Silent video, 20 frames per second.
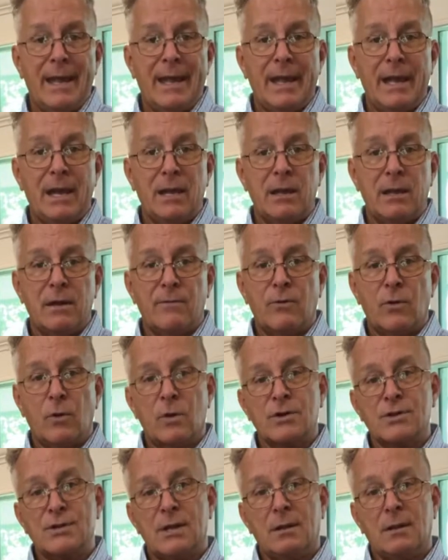And then of
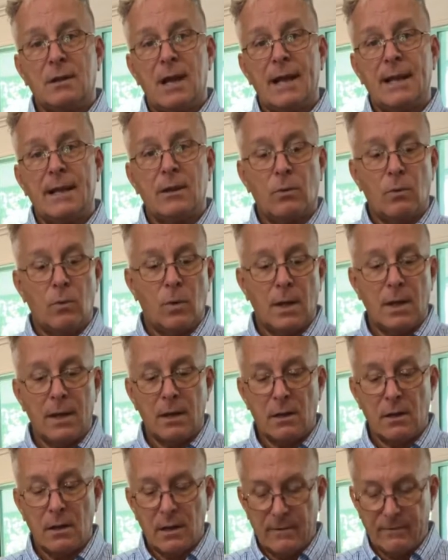course a lighter
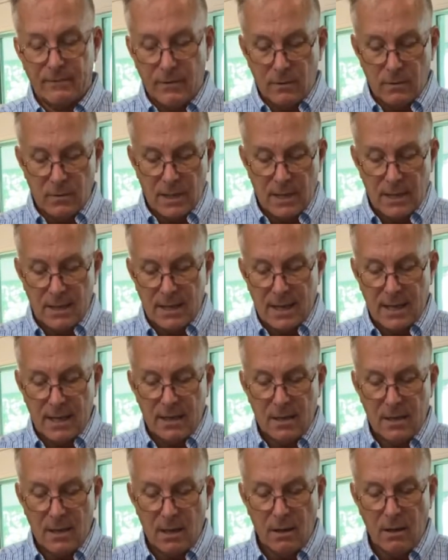wire if you need that
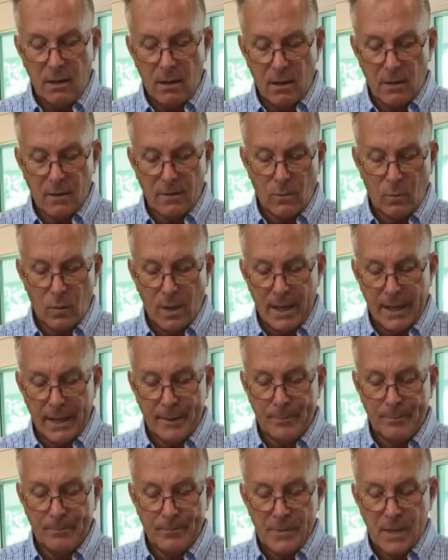along the way.
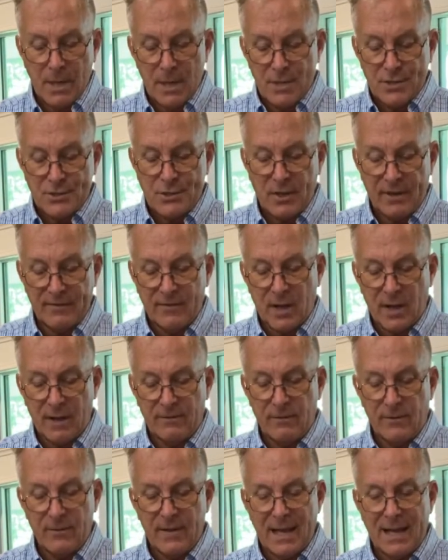So I've
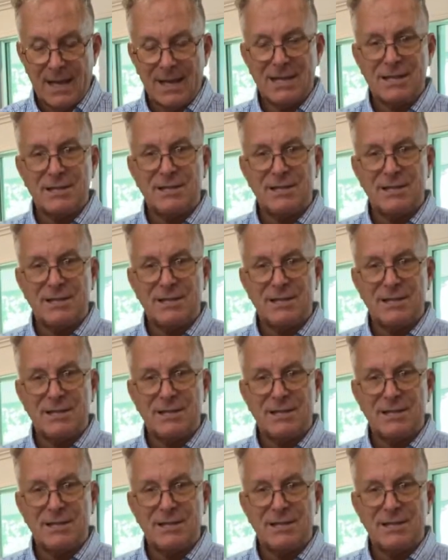covered that in